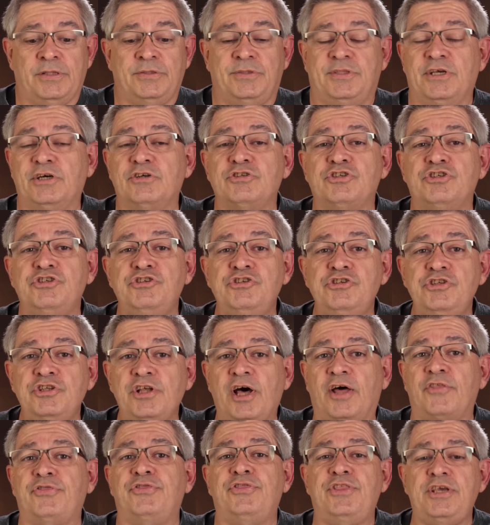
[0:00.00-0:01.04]
There's
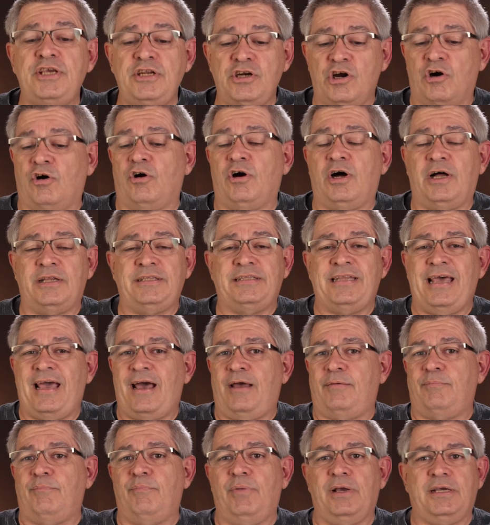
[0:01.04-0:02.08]
nothing on
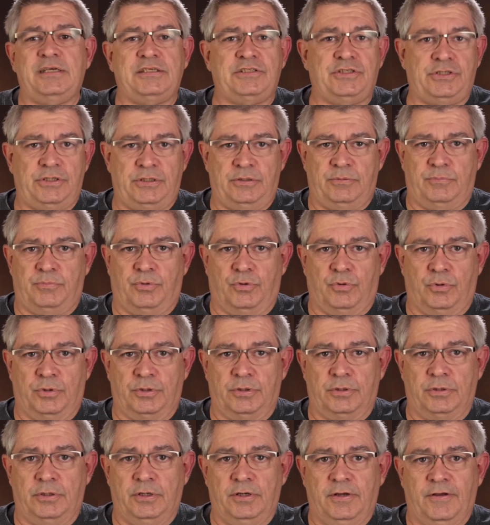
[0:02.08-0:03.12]
that mixing
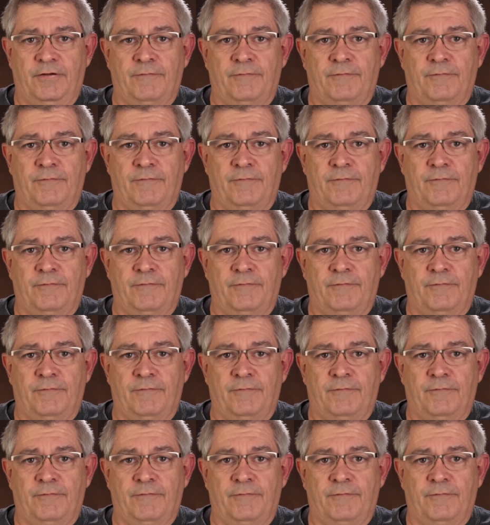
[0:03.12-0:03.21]
board